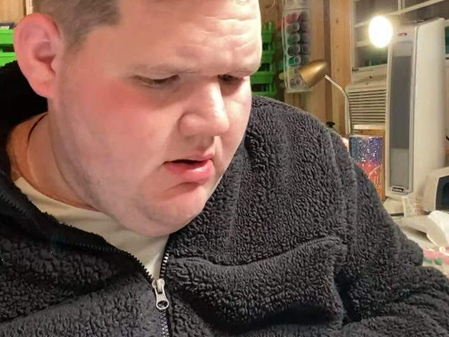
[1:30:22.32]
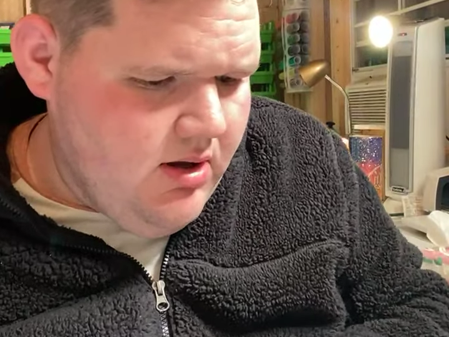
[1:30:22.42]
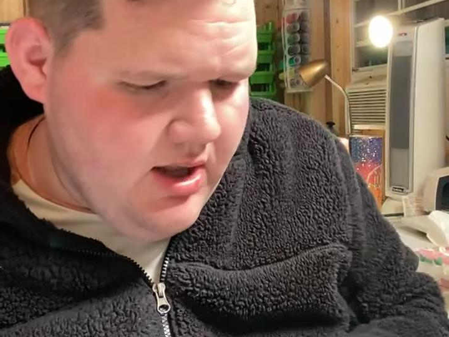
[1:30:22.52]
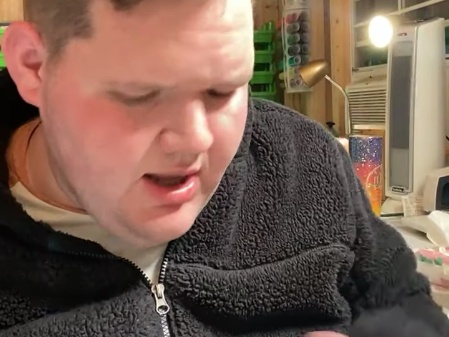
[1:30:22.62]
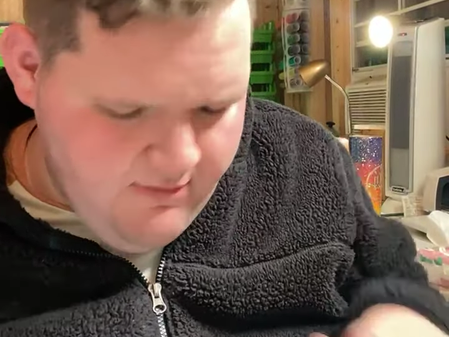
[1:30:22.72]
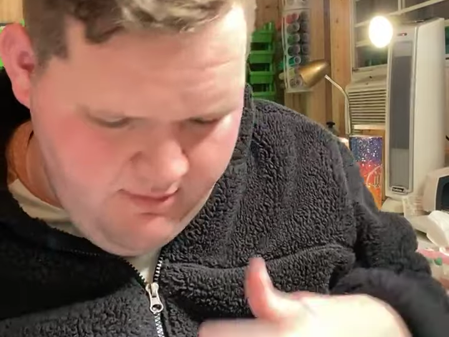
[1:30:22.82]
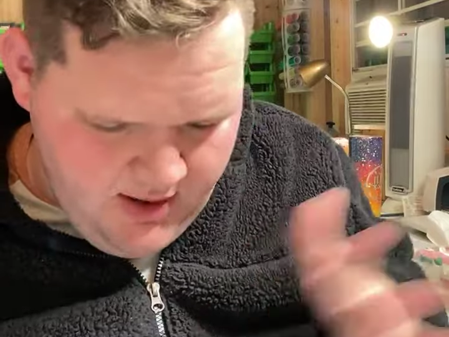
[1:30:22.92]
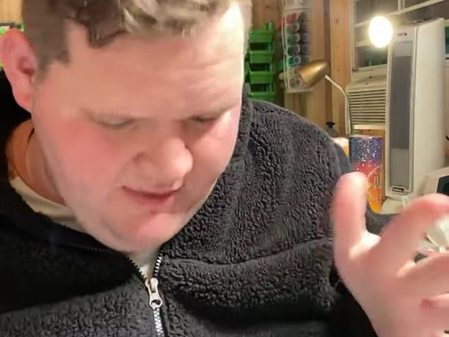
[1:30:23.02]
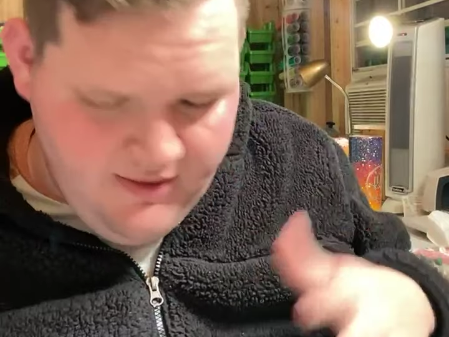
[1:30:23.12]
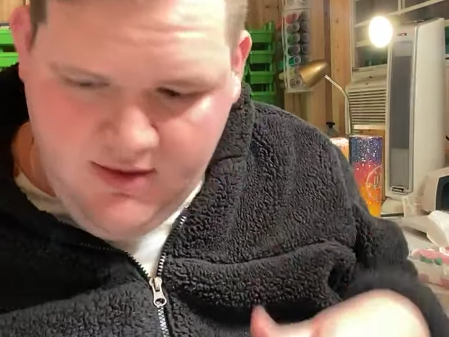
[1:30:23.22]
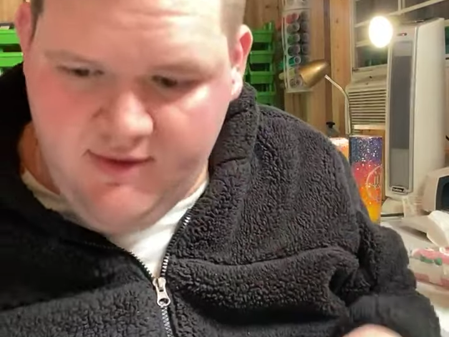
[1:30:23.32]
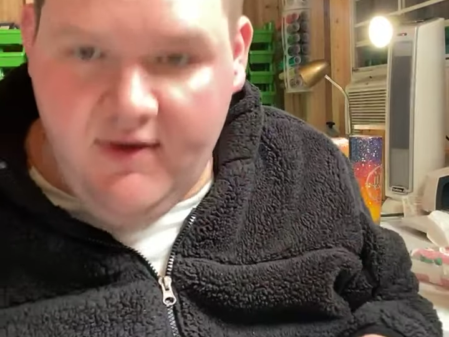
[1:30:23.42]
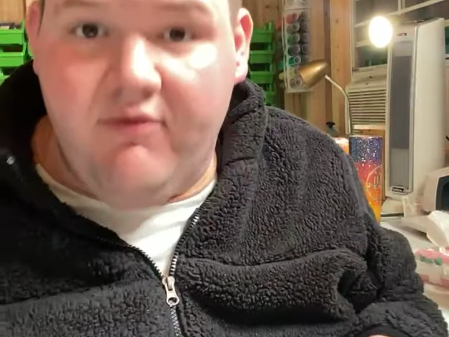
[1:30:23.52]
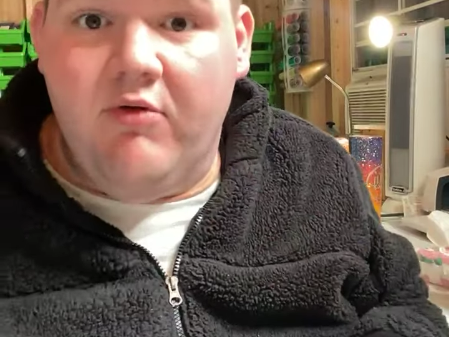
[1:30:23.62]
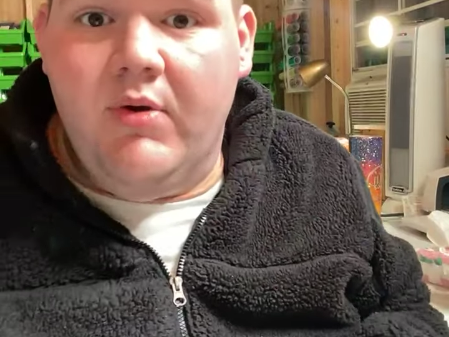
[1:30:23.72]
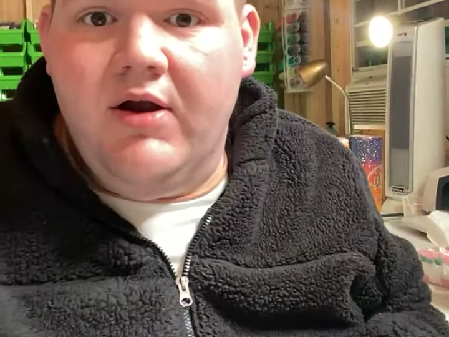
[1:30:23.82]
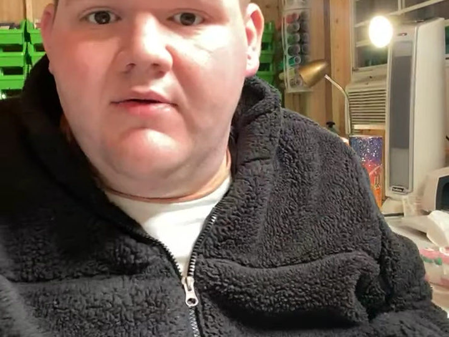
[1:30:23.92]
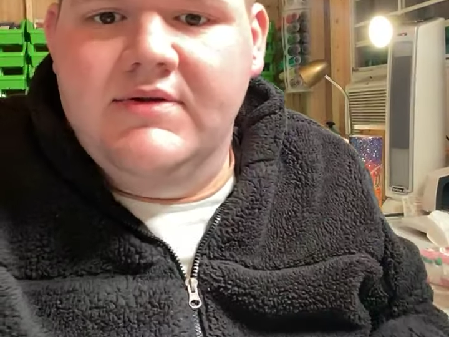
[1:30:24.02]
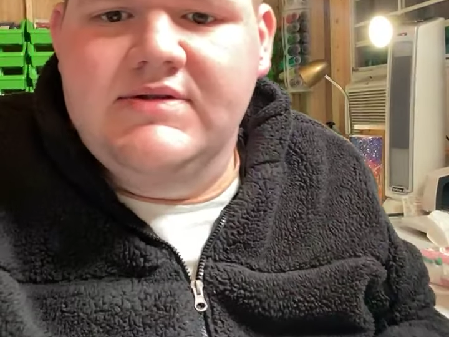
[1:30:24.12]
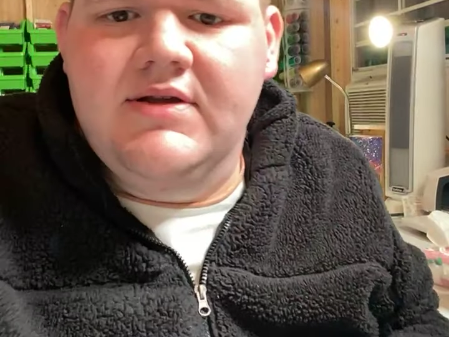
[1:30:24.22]
And it's everywhere,
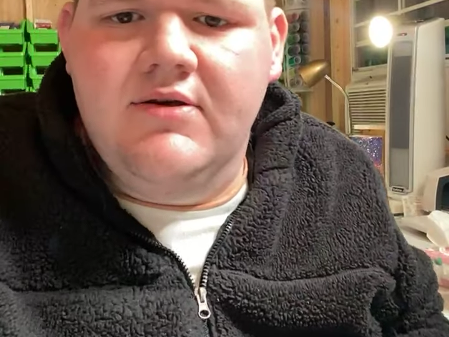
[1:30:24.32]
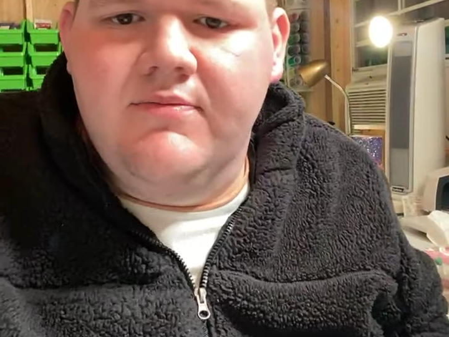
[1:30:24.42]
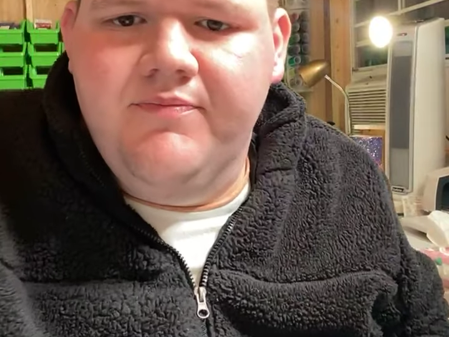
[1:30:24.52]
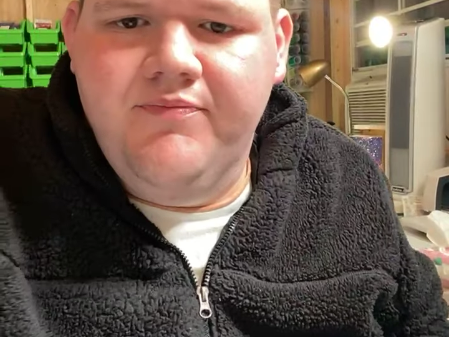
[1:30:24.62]
so